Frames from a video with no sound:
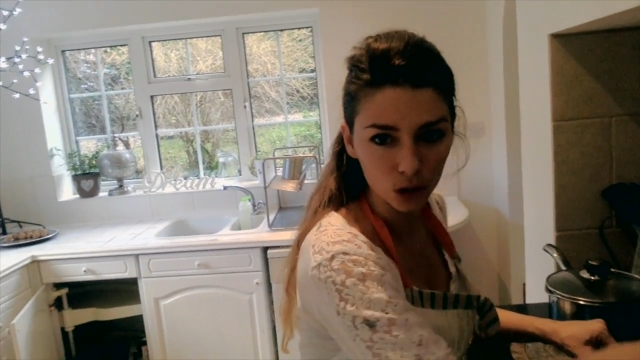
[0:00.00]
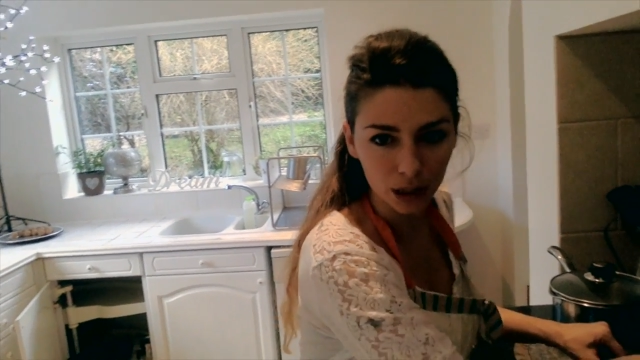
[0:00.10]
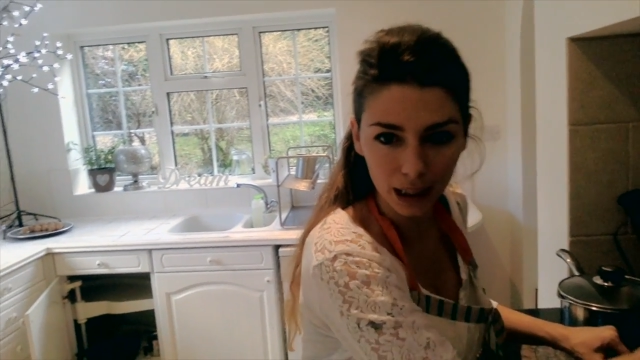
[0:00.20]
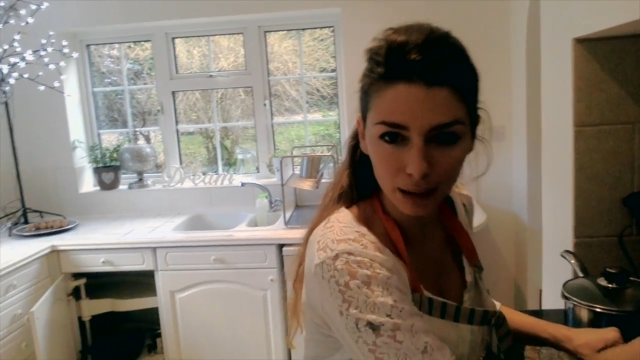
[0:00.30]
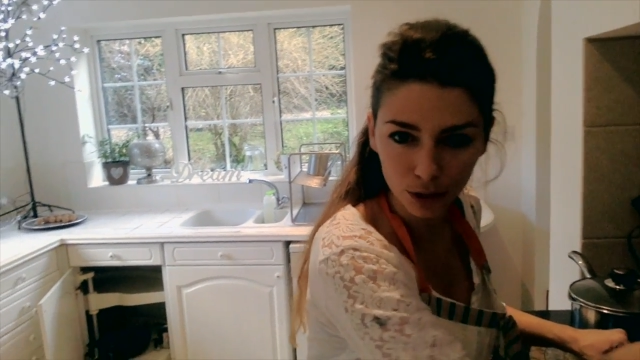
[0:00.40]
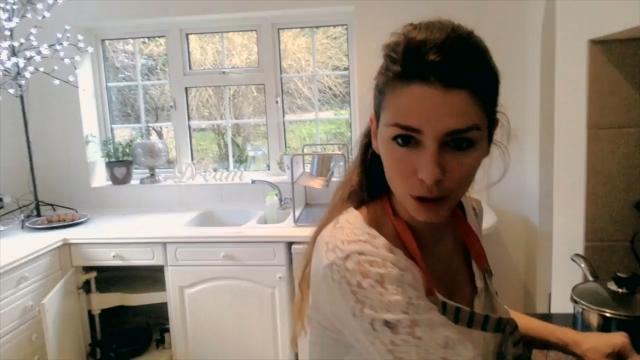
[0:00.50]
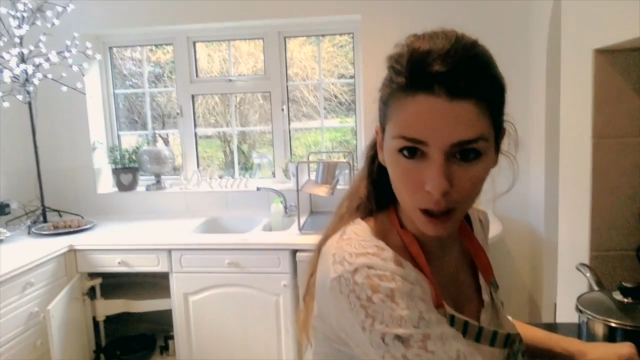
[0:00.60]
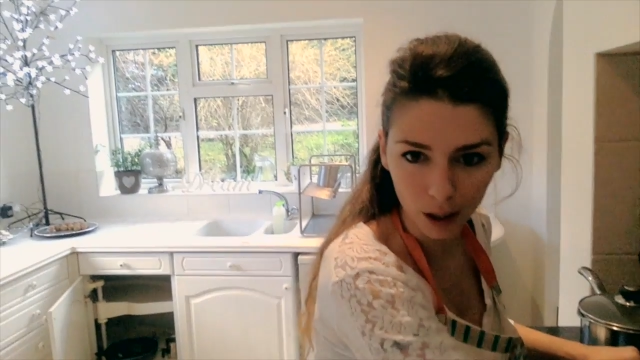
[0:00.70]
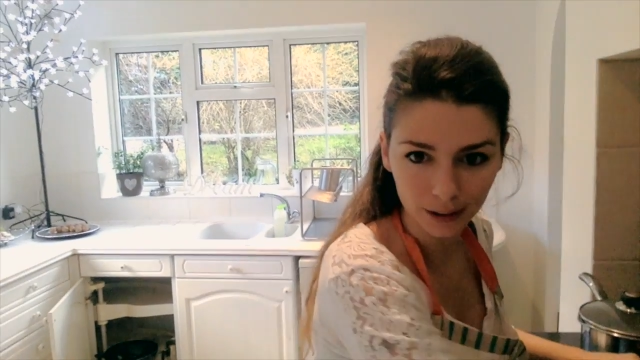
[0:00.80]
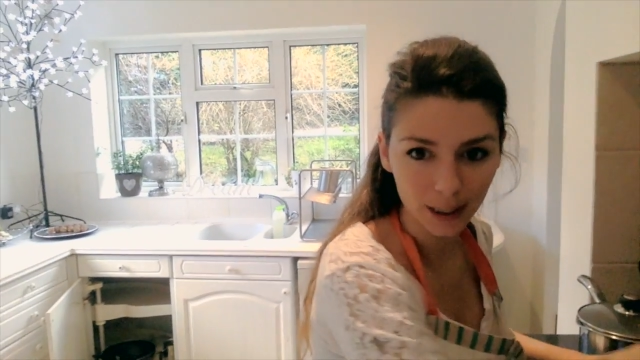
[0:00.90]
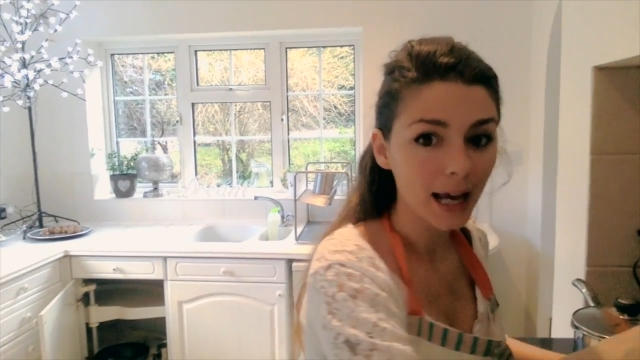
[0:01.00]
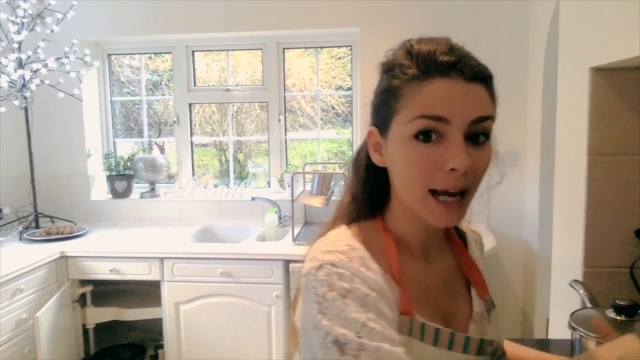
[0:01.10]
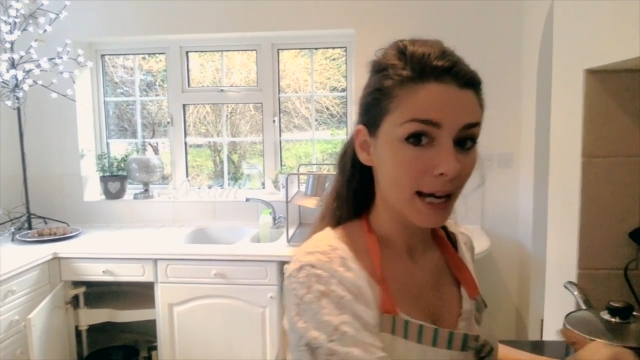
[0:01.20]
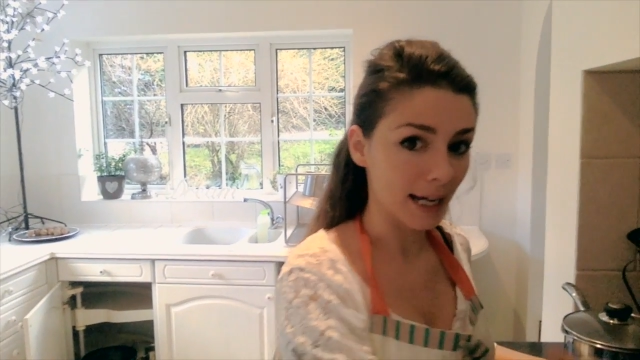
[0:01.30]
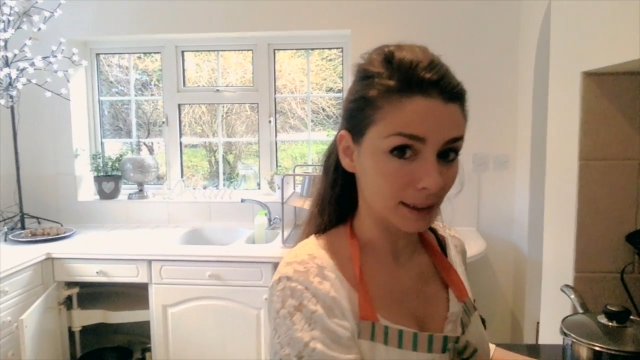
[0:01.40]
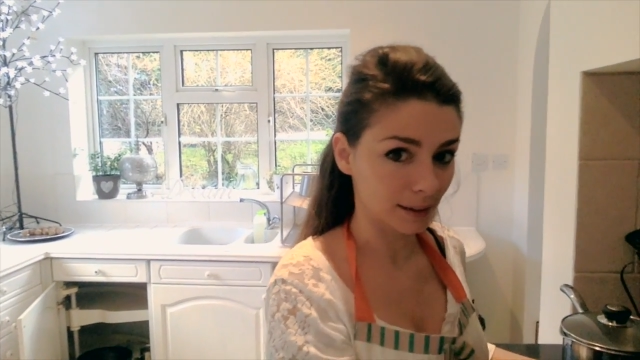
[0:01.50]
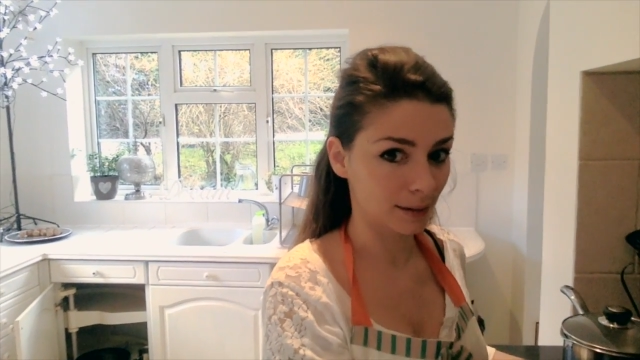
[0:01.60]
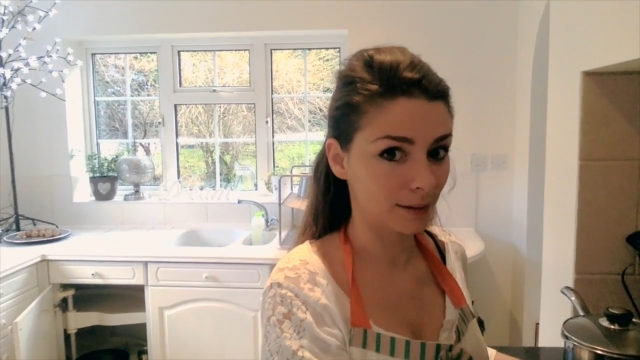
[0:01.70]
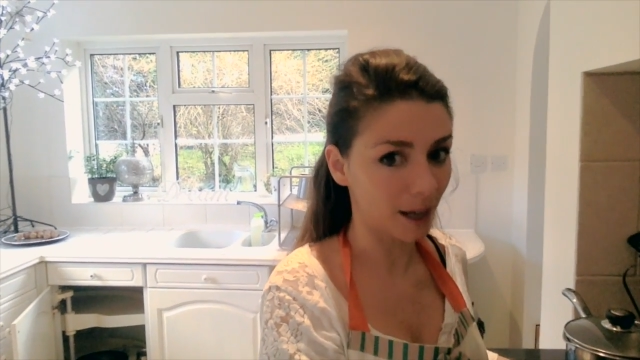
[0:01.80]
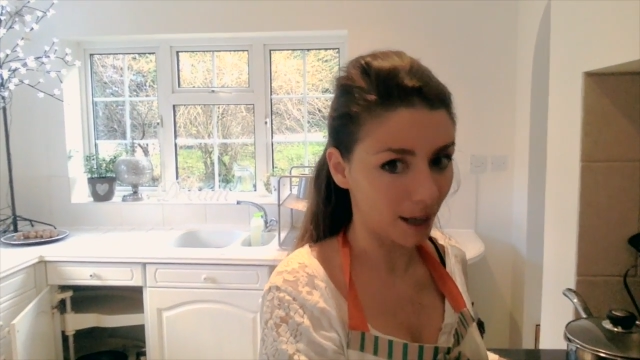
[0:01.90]
your cream sauce is
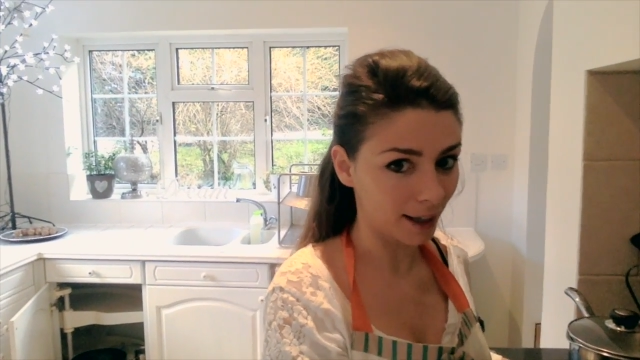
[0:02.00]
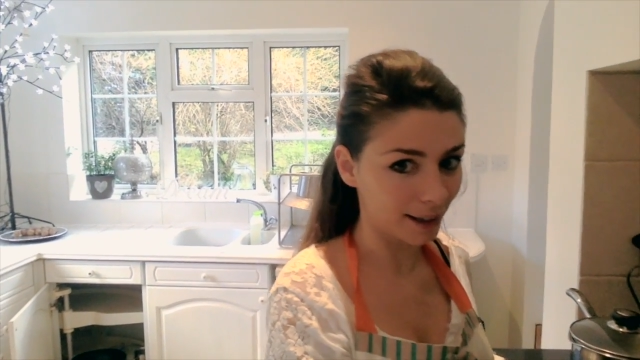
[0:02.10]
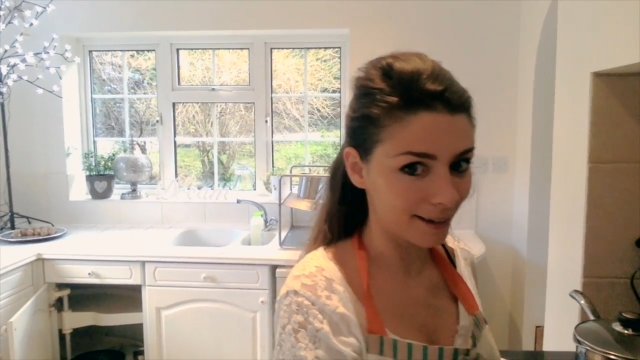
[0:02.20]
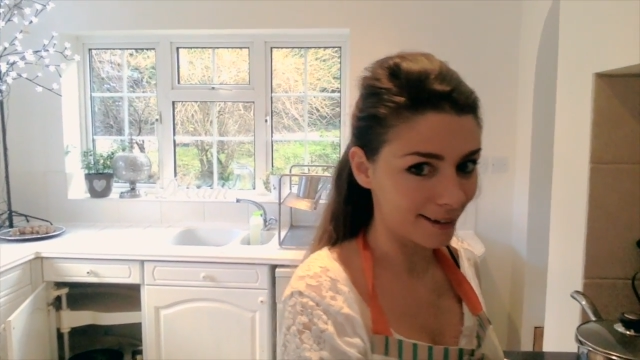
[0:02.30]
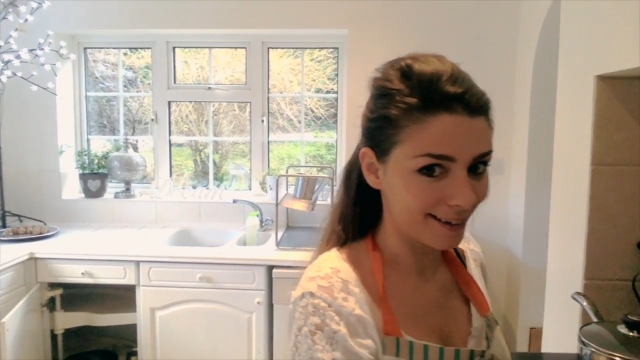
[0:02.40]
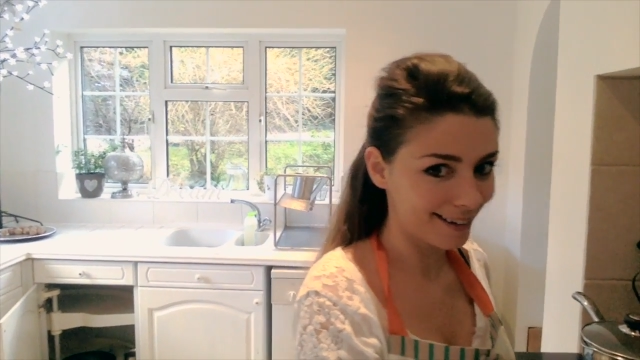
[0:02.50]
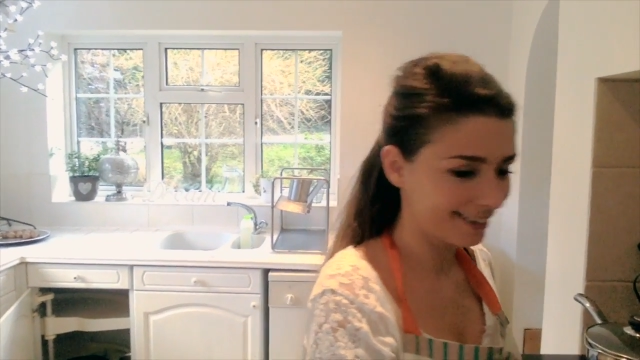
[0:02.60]
done.